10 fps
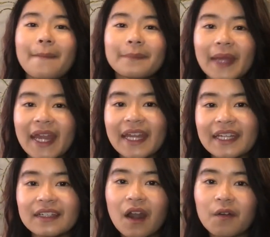
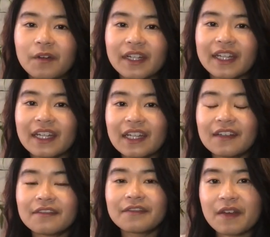pain
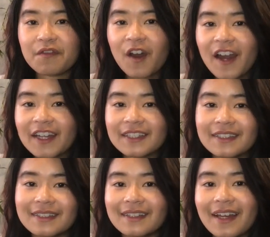relief
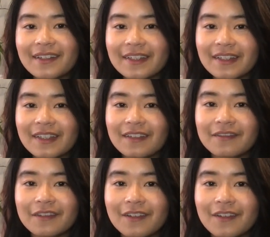advice that I can
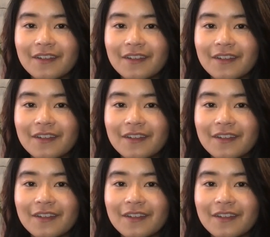give you.
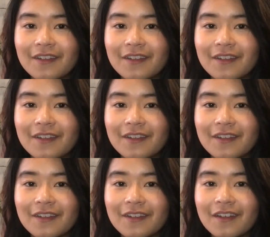
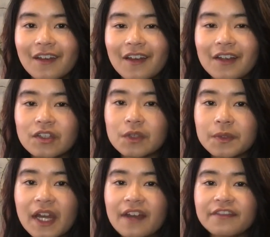Yeah! So
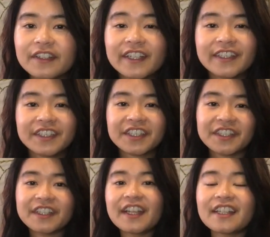without further
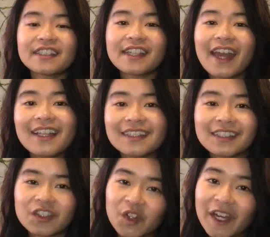ado, let's get
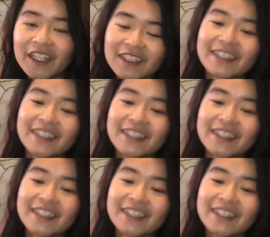to it.